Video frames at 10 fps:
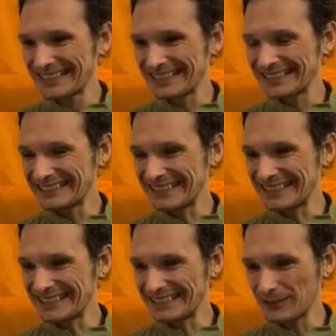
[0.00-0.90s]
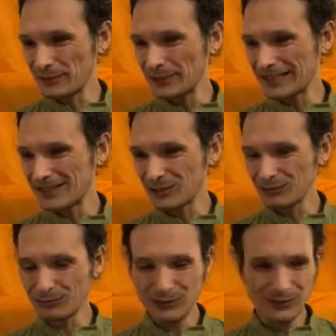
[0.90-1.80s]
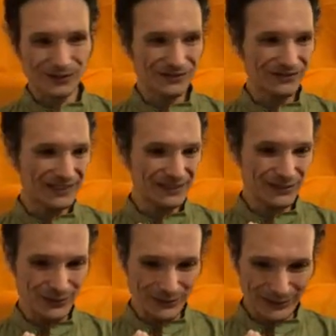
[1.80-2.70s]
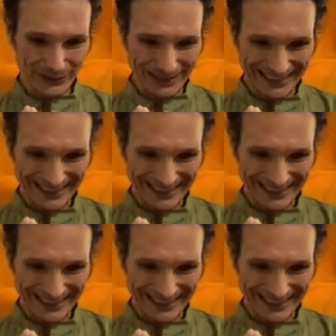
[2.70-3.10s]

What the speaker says: Cristiana, we are not more Victor.